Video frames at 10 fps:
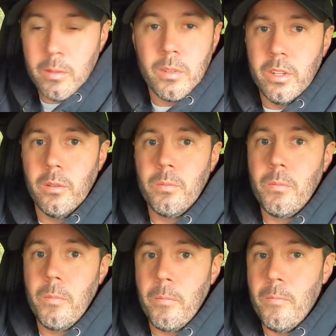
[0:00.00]
you know,
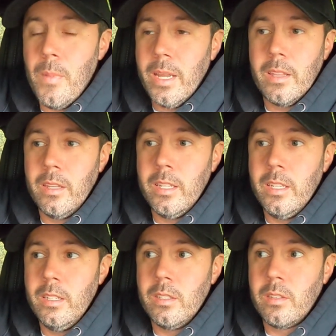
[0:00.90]
make
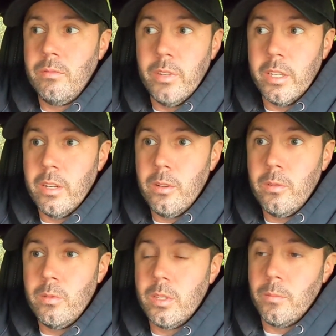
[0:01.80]
these
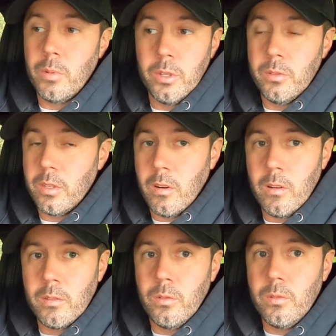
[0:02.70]
videos and produce the
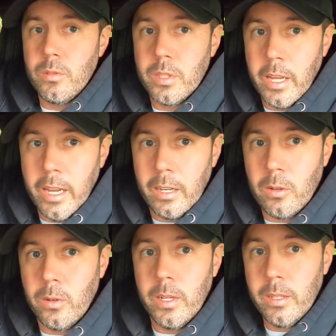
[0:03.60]
articles and
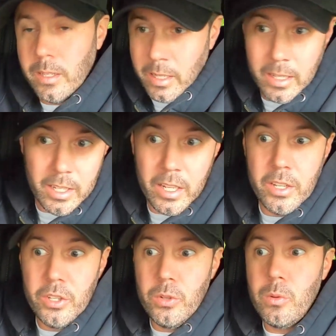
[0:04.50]

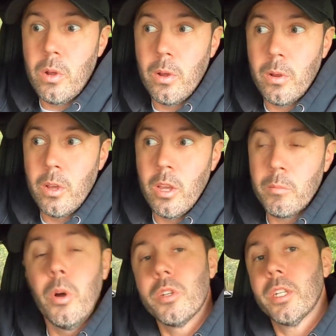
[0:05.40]
continue
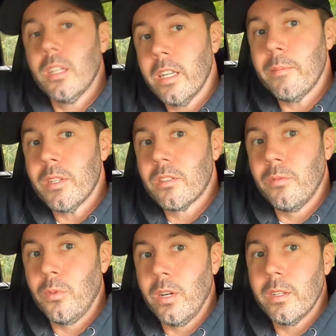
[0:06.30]
pushing the limits
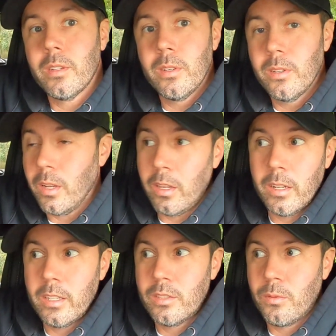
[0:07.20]
of what a lot
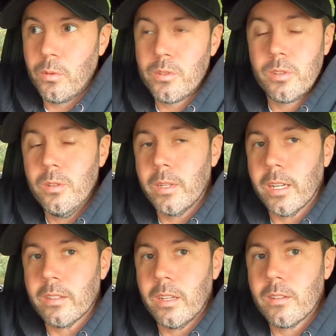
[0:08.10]
of these Fords are doing
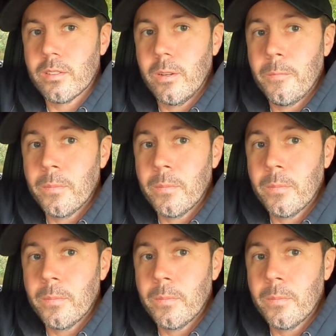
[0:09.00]
out there. So